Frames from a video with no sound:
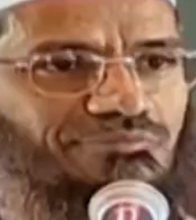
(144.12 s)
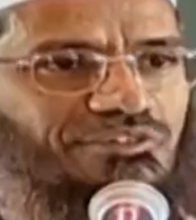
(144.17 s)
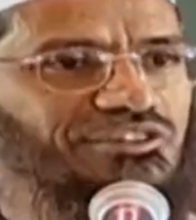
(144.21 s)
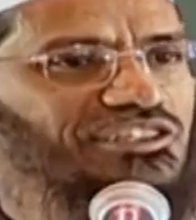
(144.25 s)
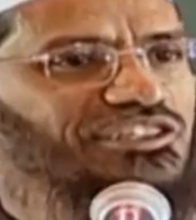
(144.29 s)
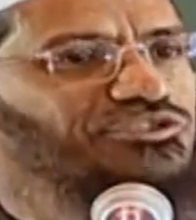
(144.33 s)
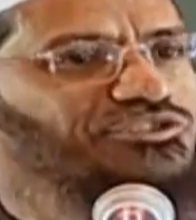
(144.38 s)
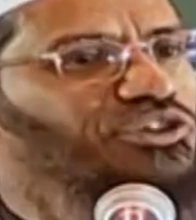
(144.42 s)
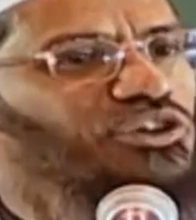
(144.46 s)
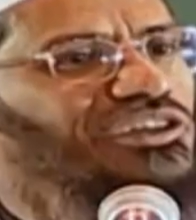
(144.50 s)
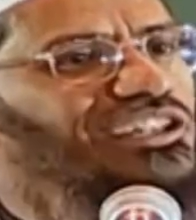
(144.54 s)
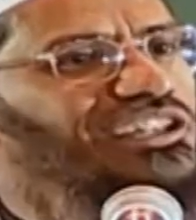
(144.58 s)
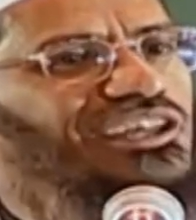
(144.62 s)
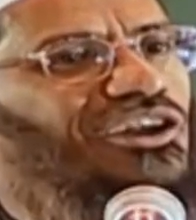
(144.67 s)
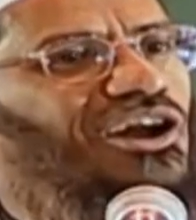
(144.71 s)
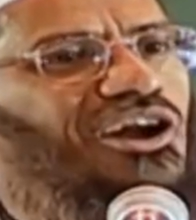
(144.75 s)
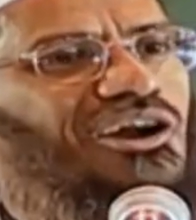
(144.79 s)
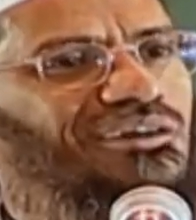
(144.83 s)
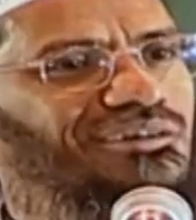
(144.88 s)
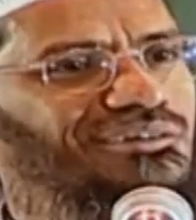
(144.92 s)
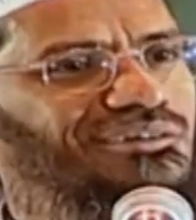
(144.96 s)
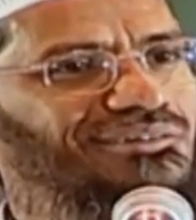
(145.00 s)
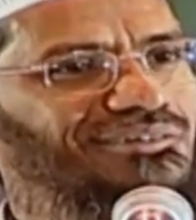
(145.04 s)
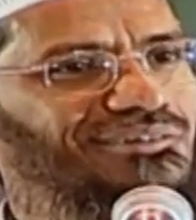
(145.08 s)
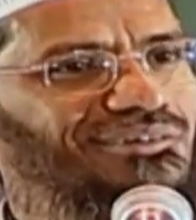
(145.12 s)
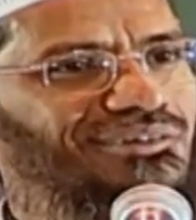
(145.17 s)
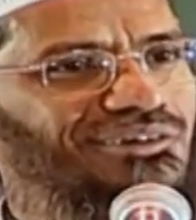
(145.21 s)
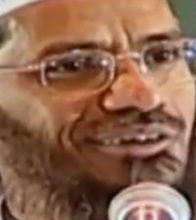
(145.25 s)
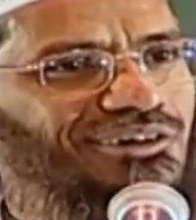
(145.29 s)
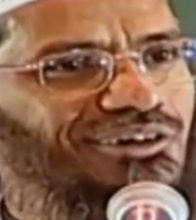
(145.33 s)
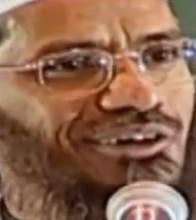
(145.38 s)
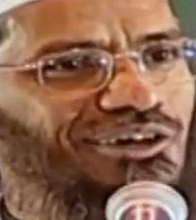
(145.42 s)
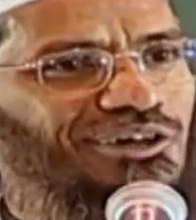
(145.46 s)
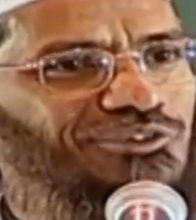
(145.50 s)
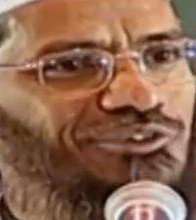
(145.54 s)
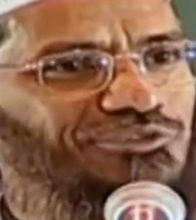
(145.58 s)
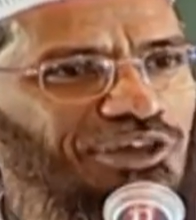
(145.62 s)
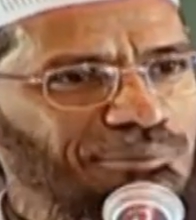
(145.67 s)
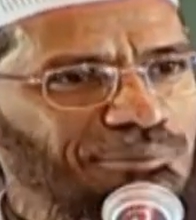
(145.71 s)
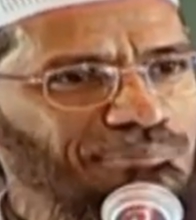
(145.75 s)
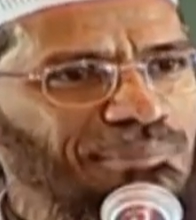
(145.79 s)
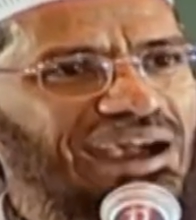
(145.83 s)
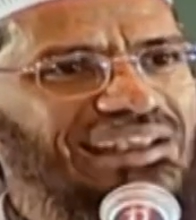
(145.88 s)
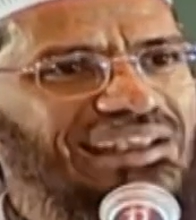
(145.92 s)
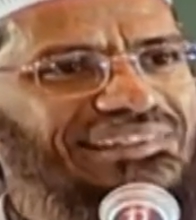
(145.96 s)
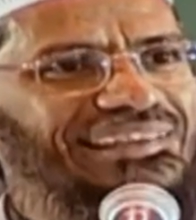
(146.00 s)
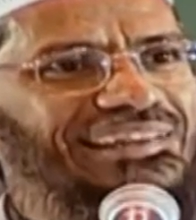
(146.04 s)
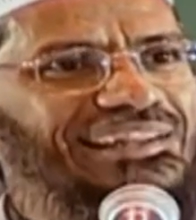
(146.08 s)
which is totally wrong. So
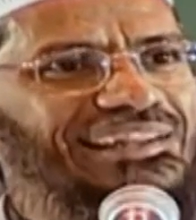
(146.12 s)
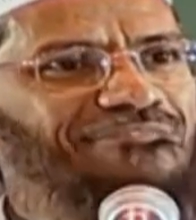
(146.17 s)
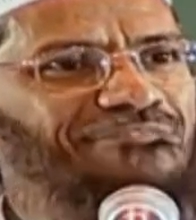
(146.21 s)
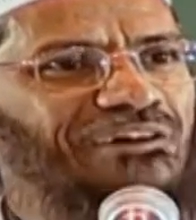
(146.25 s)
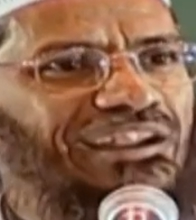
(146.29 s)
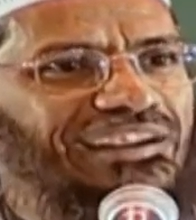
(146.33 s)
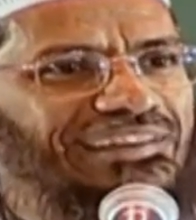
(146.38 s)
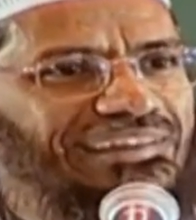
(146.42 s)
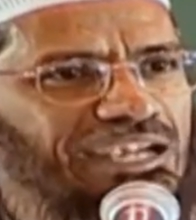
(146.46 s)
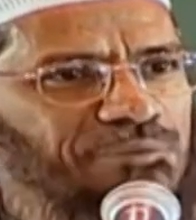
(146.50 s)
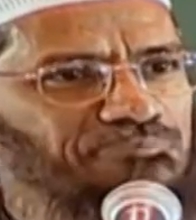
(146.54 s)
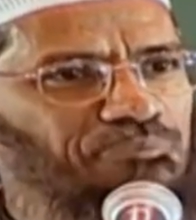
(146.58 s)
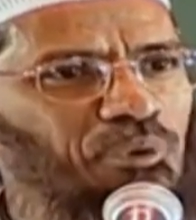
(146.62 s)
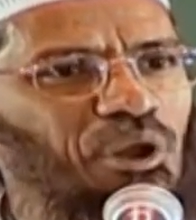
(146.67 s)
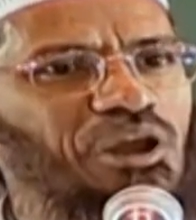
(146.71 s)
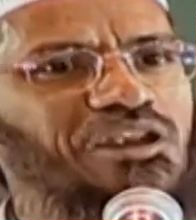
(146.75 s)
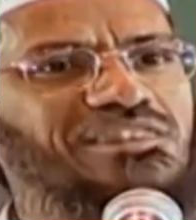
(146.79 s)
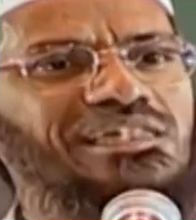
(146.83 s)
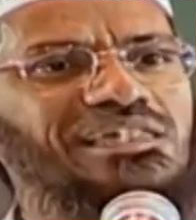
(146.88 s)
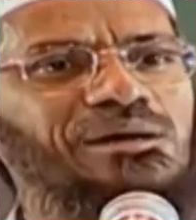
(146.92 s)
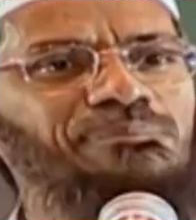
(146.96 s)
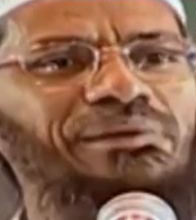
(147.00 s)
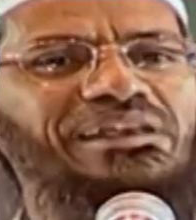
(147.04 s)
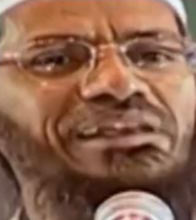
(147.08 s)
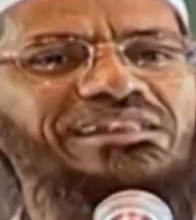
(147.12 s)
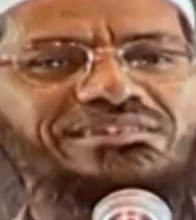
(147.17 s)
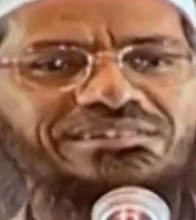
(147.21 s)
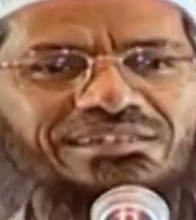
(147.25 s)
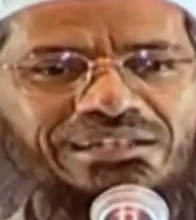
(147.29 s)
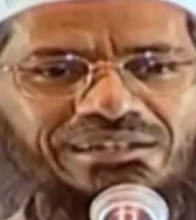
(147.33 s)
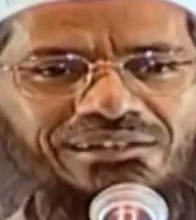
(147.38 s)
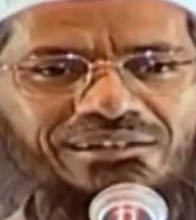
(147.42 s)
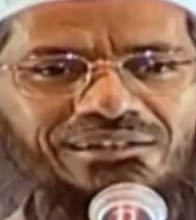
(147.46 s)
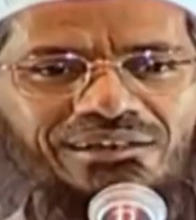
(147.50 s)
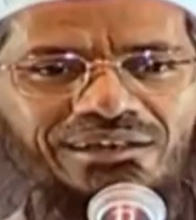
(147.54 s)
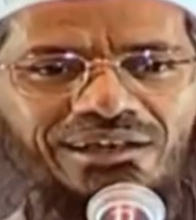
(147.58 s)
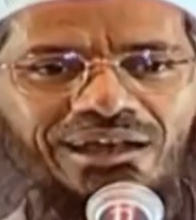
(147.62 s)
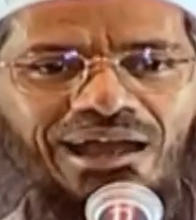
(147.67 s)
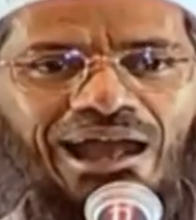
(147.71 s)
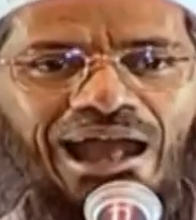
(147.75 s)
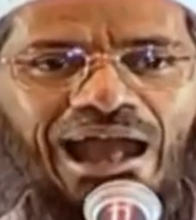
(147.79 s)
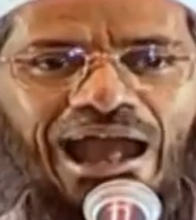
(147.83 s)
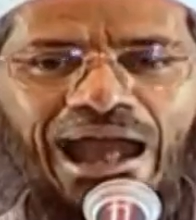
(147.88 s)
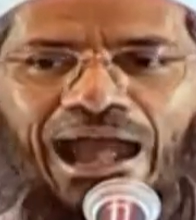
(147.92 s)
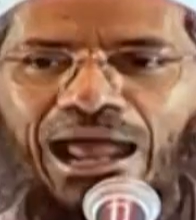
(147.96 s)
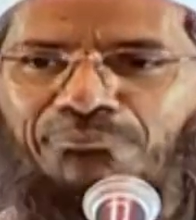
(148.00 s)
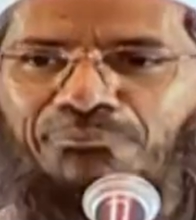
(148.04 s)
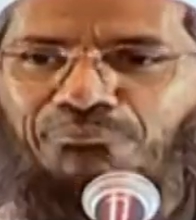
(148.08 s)
imagine if 100 points are mentioned
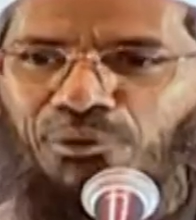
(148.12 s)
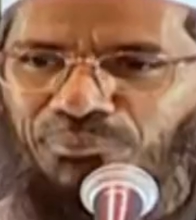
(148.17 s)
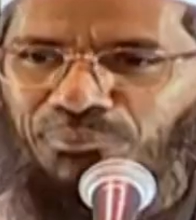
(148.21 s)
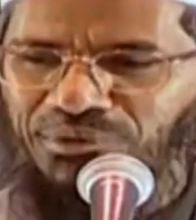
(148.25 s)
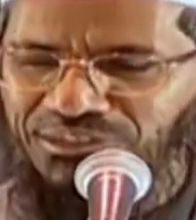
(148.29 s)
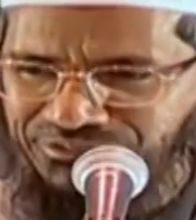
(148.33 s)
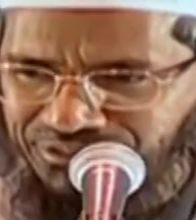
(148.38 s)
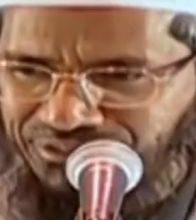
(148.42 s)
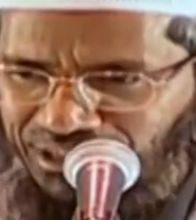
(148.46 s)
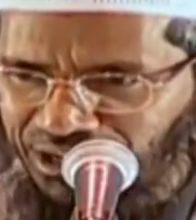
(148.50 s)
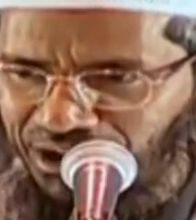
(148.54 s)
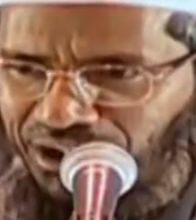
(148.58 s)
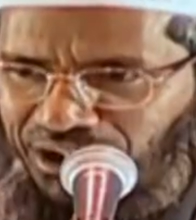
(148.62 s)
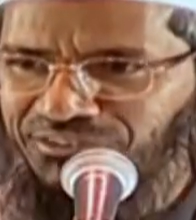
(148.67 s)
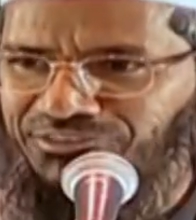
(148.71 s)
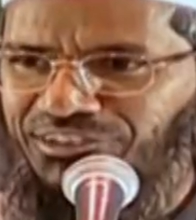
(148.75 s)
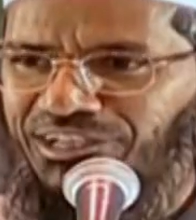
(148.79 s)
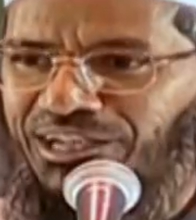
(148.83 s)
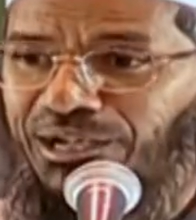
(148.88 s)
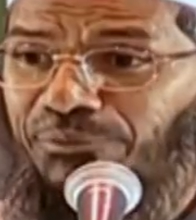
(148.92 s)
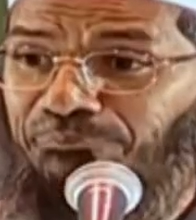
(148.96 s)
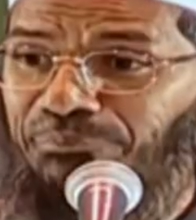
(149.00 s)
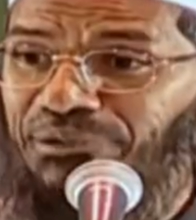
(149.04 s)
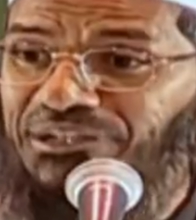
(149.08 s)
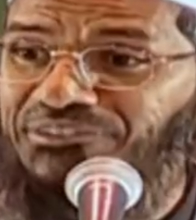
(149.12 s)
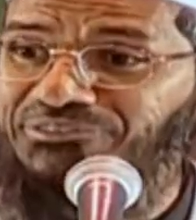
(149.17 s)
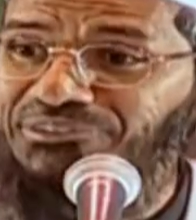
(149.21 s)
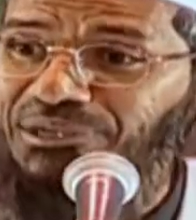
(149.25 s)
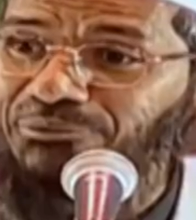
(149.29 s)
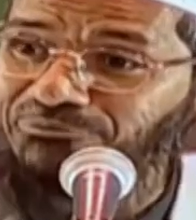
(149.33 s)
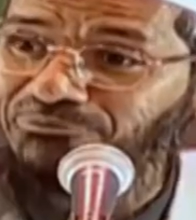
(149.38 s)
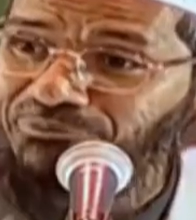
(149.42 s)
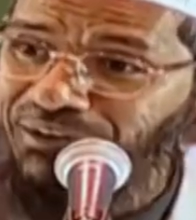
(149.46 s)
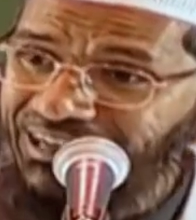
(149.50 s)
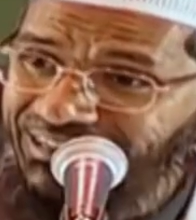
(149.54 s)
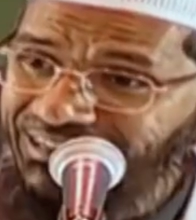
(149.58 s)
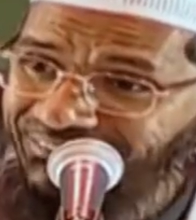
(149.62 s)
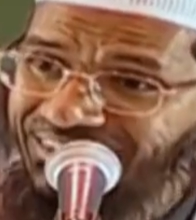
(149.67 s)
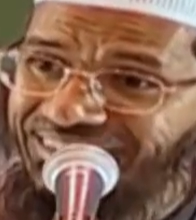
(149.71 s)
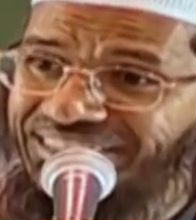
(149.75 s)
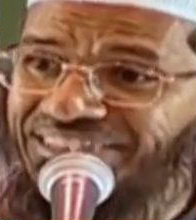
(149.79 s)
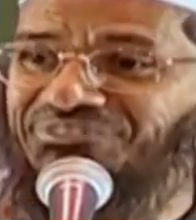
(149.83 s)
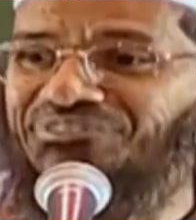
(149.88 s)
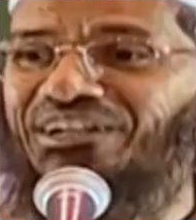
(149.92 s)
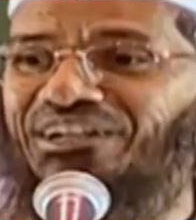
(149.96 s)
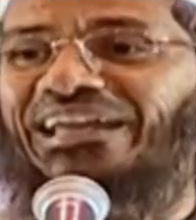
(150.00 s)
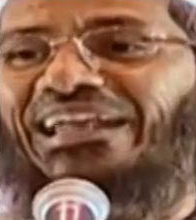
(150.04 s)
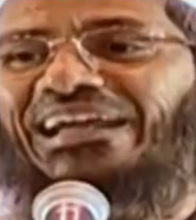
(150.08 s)
and Muhammad Sallallahu Alaihi Wasallam picks up one
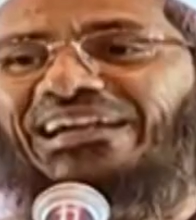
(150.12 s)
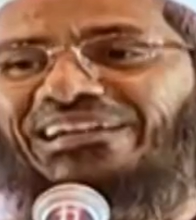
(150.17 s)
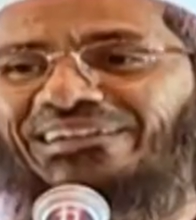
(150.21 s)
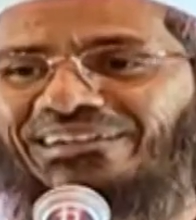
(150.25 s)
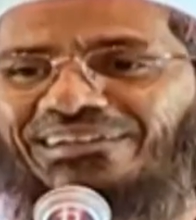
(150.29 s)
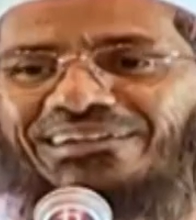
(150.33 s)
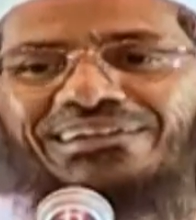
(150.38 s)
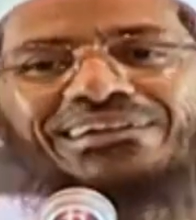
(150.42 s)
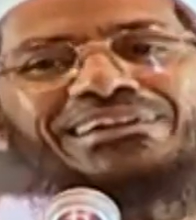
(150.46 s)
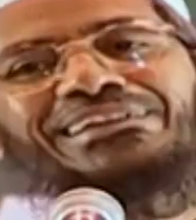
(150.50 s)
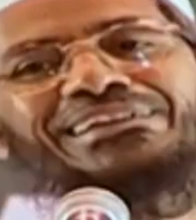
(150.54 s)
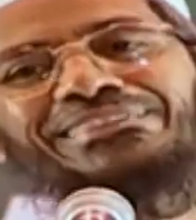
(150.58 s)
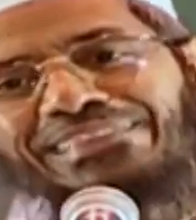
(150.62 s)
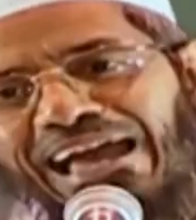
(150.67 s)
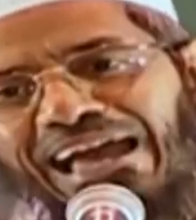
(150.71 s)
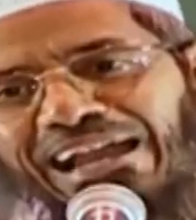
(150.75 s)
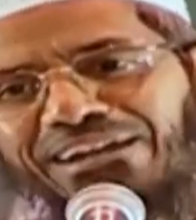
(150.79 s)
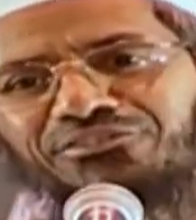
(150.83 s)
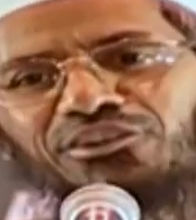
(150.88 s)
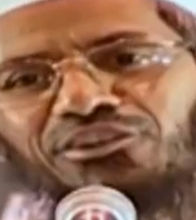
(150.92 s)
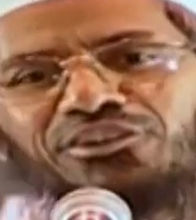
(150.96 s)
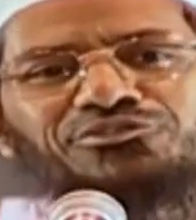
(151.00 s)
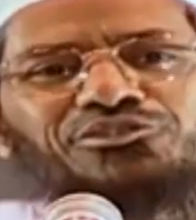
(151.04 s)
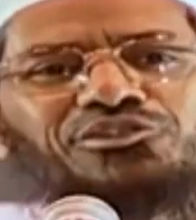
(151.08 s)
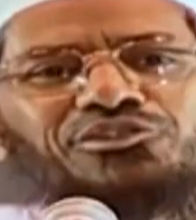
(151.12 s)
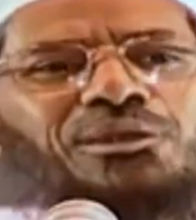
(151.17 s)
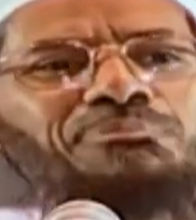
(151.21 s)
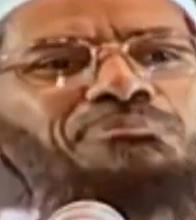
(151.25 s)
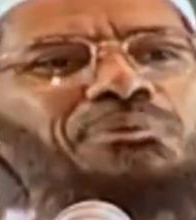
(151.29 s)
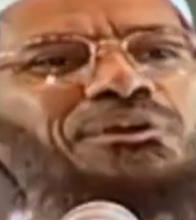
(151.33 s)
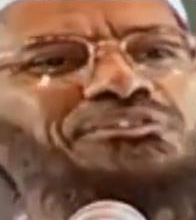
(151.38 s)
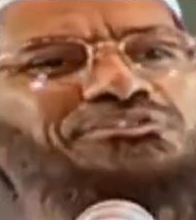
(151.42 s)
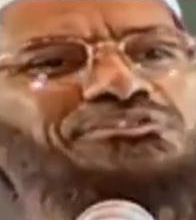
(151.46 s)
which is correct. That's also not